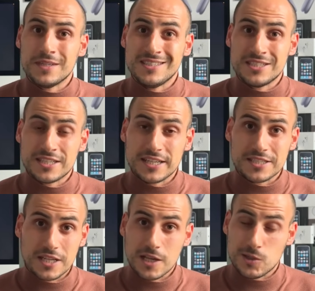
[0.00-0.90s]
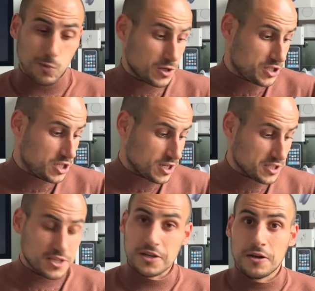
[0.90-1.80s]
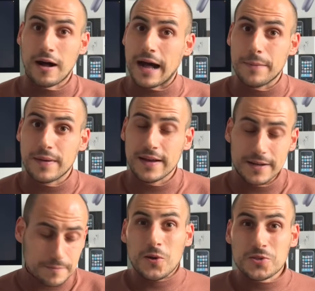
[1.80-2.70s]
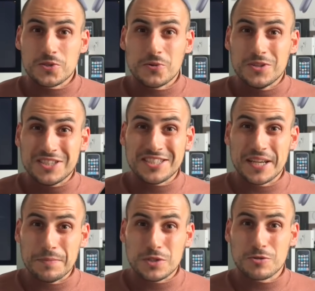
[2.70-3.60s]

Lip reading: mini 6 it was just iPad. Also, the SIM